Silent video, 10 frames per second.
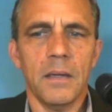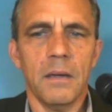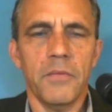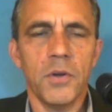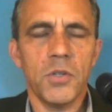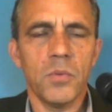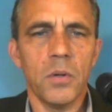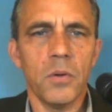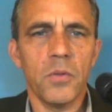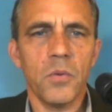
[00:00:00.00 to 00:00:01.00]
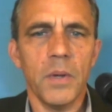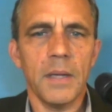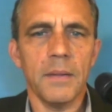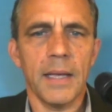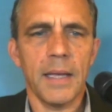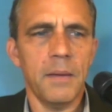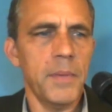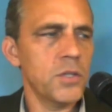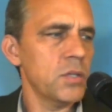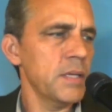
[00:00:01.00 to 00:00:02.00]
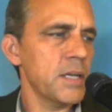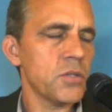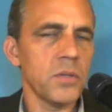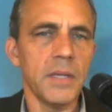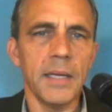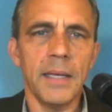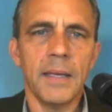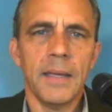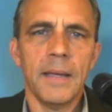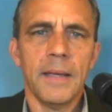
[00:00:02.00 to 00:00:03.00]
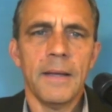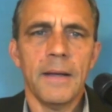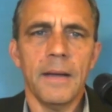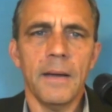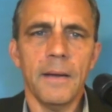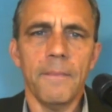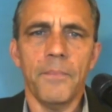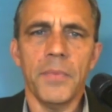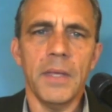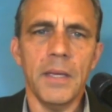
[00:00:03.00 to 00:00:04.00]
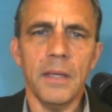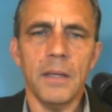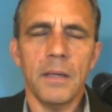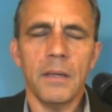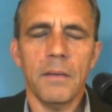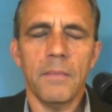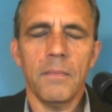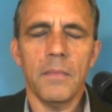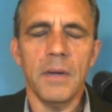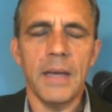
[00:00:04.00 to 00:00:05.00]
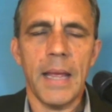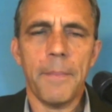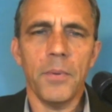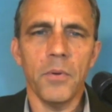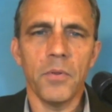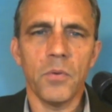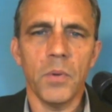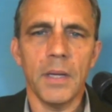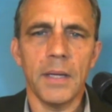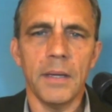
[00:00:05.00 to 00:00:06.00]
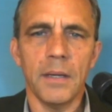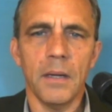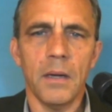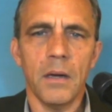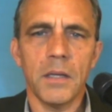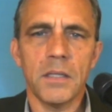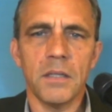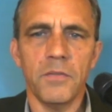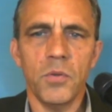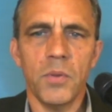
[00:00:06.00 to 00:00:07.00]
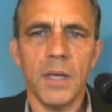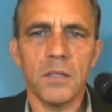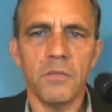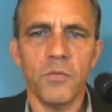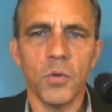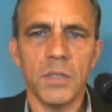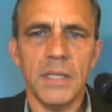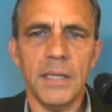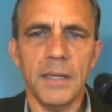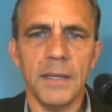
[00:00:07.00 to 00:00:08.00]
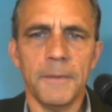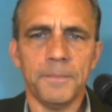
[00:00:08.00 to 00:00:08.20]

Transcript: a very strong earthquake. Like I had mentioned yesterday, um, the Napa earthquake in August of 2014,